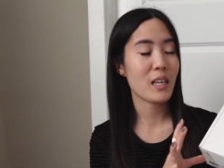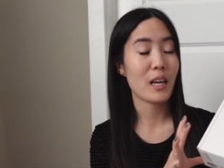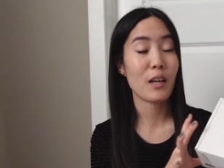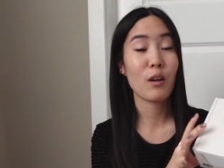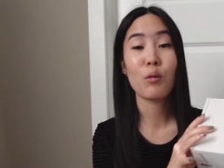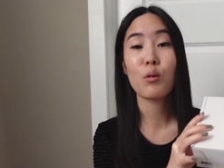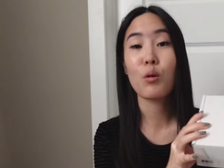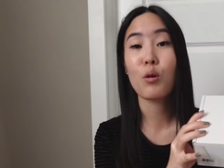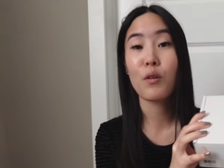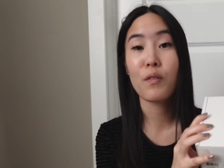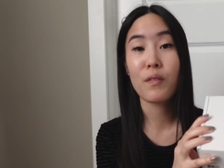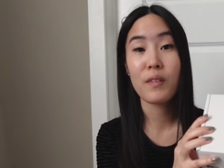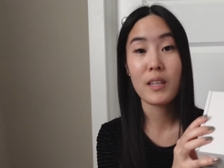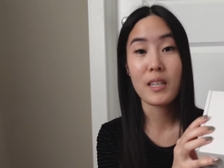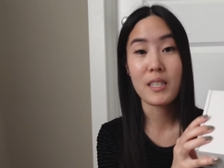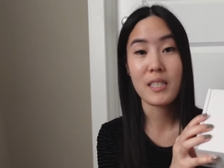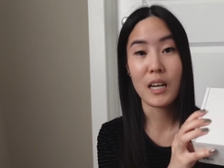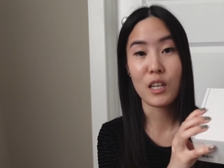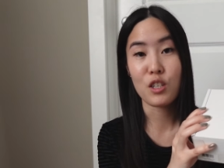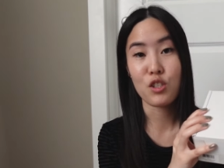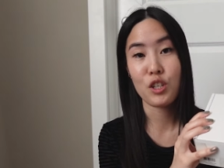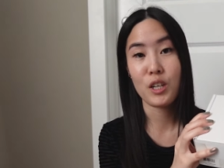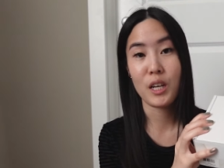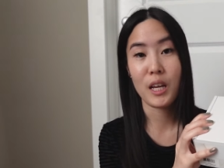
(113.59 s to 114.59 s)
I don't know if this
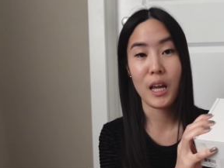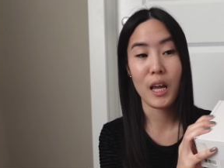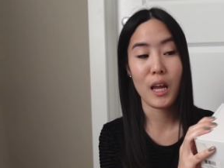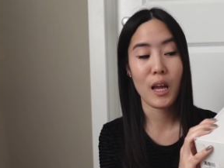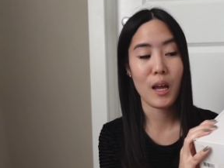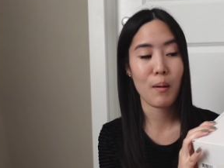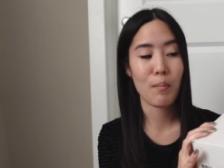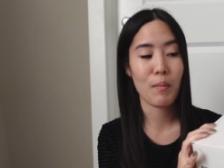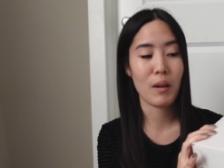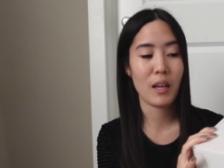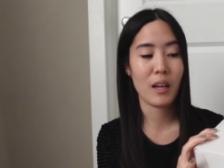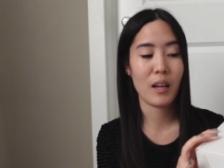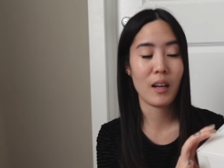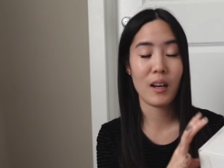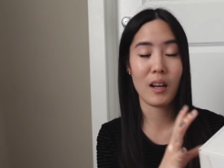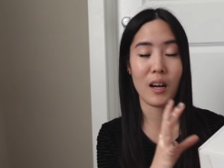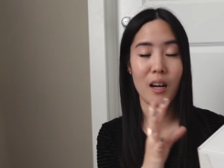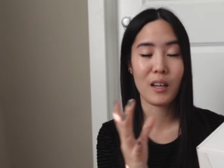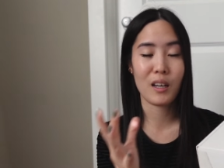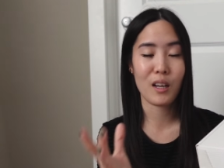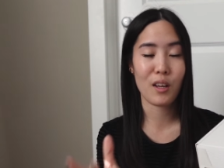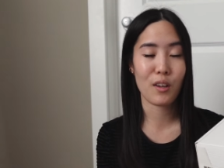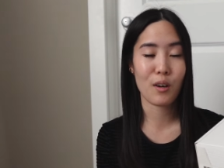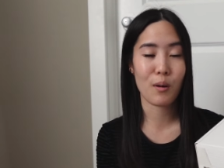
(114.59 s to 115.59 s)
actually came in
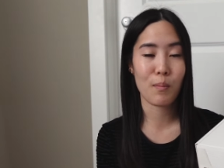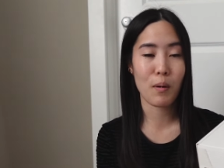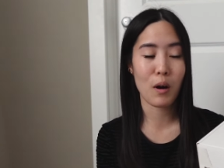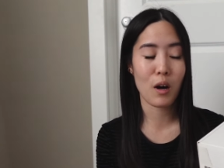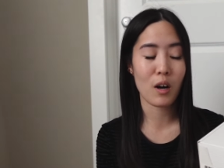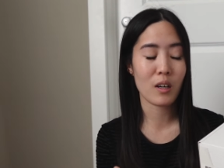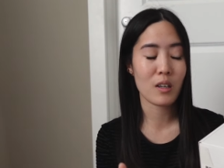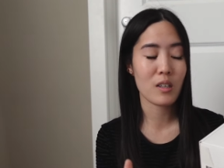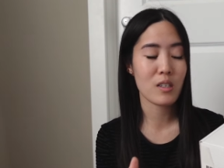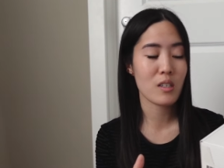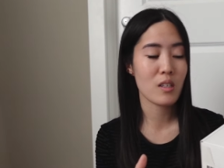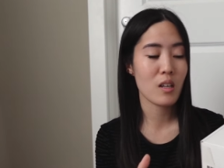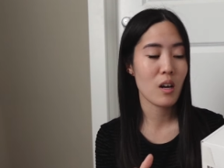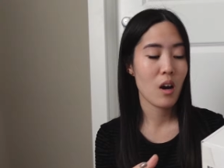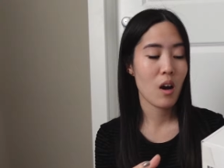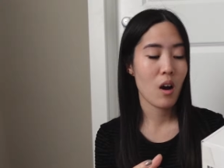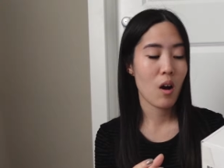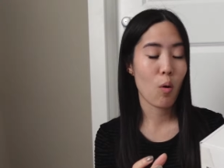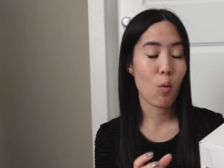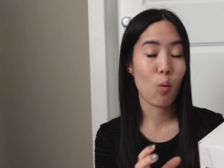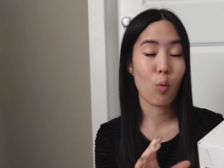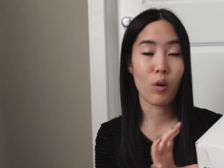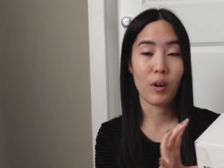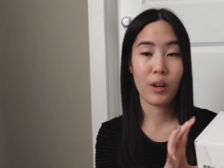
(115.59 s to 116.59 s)
another box
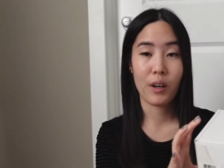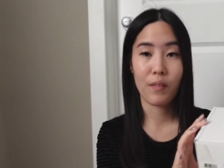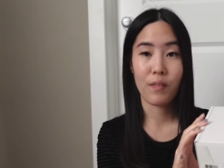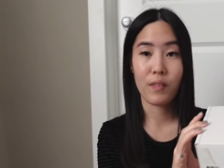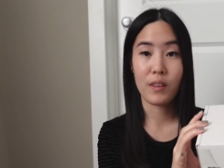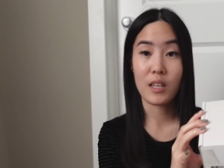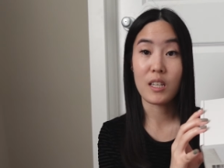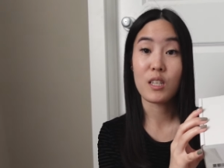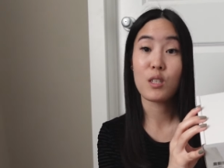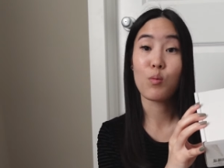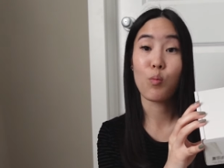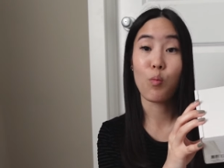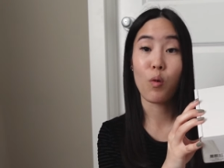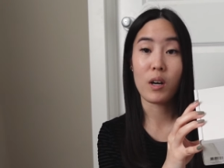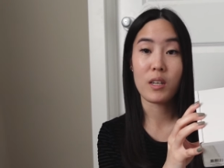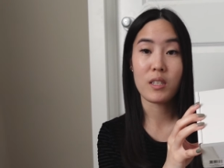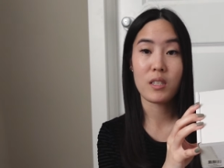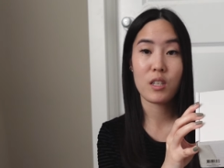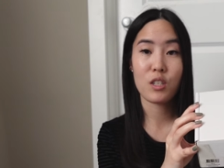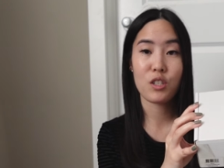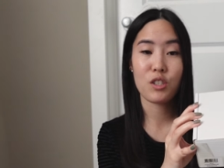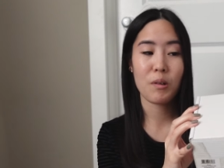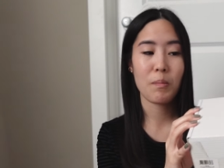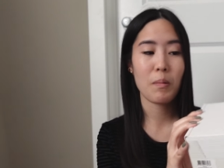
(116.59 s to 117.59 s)
or if this
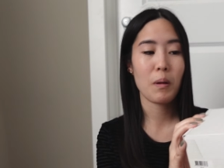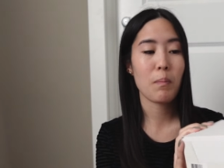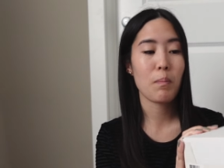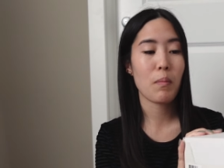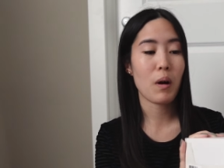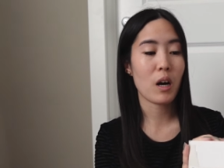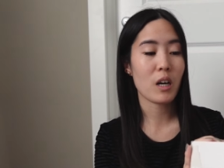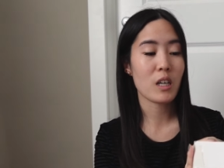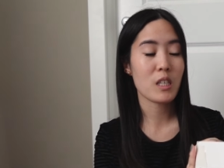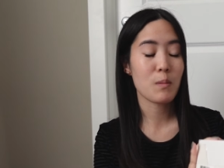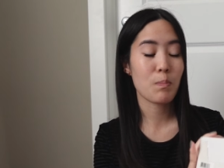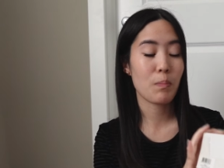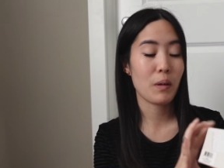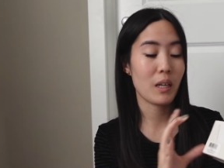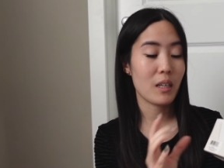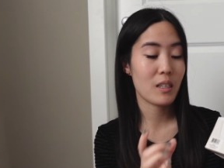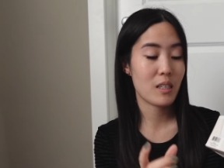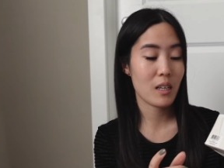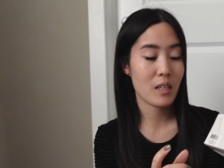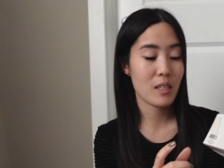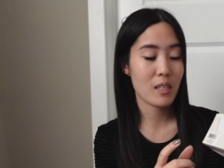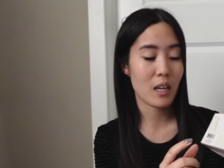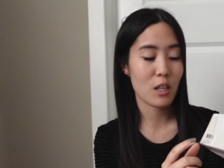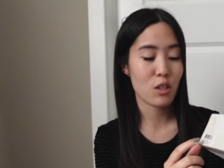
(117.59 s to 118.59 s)
was the shipping box, but it
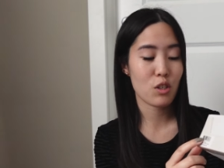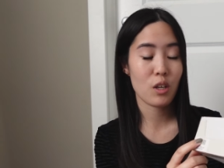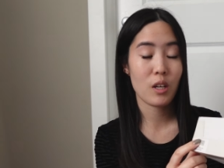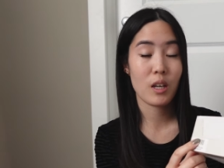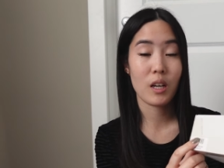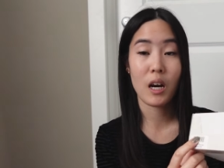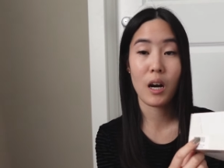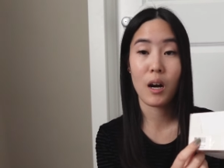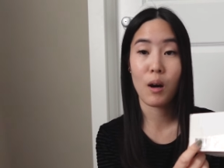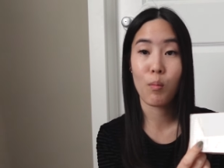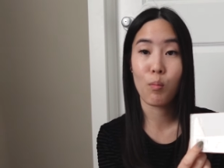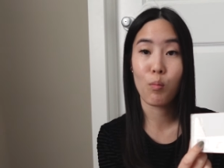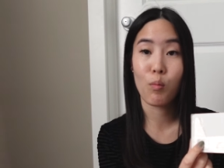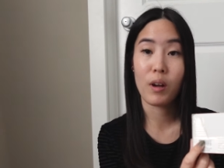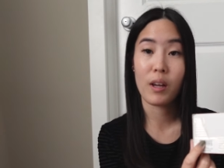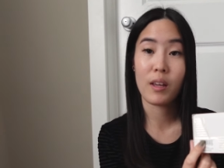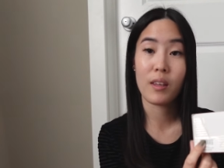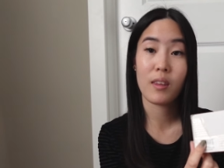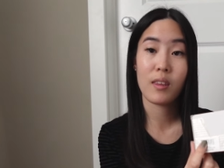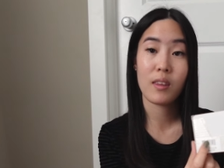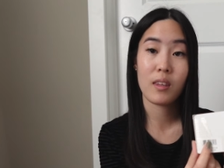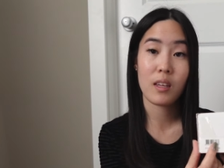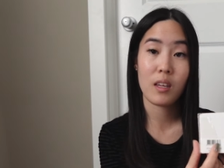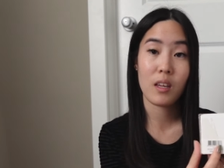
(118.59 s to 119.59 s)
does actually come
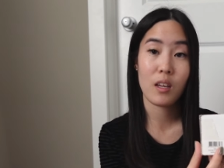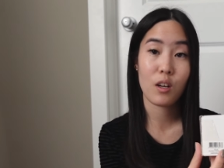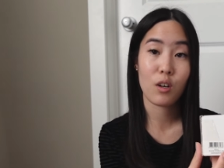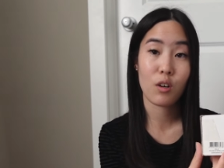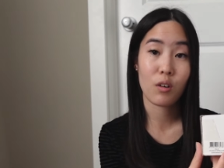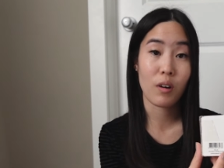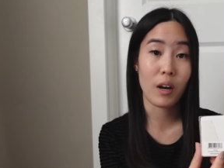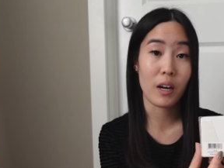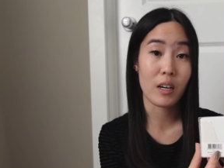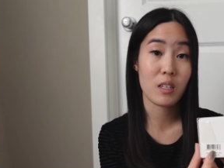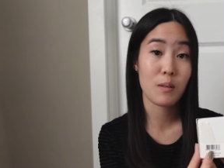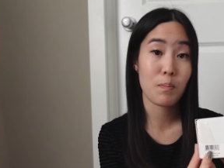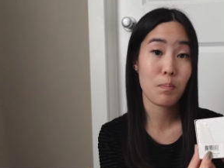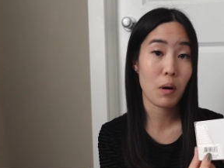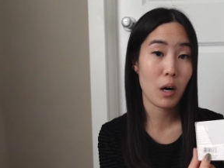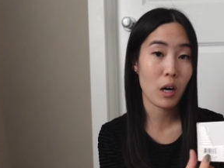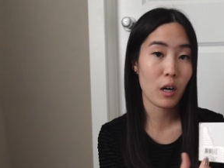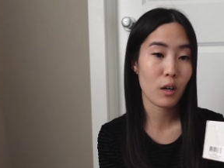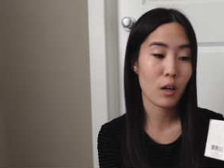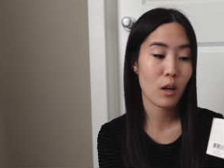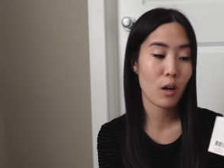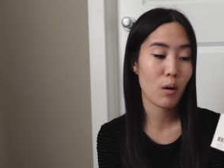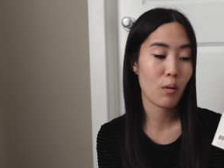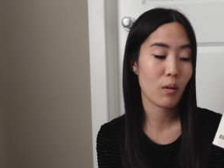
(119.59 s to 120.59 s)
with the correct
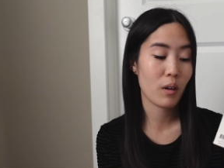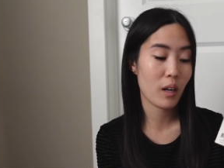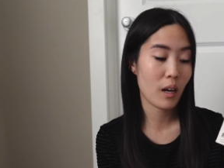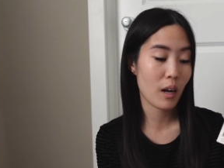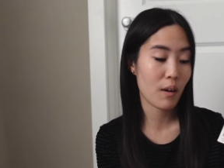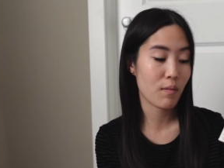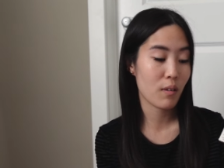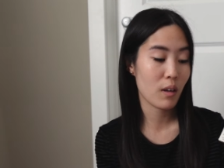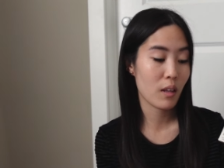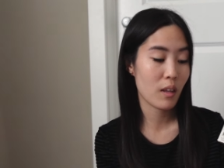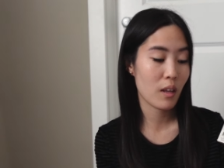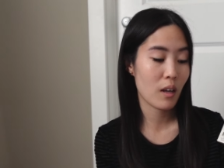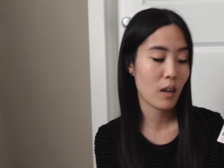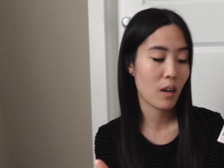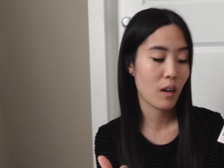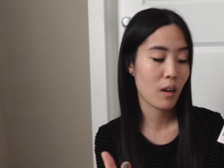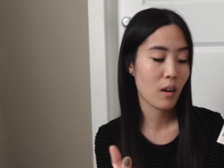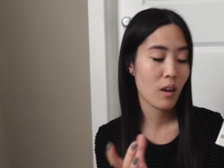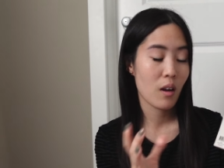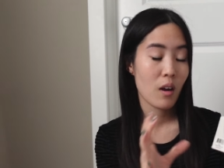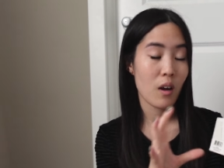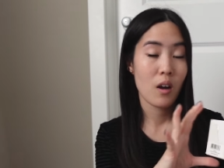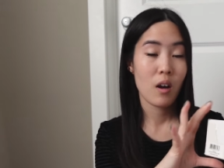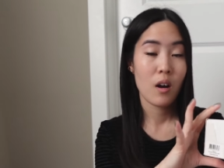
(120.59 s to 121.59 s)
barcode and everything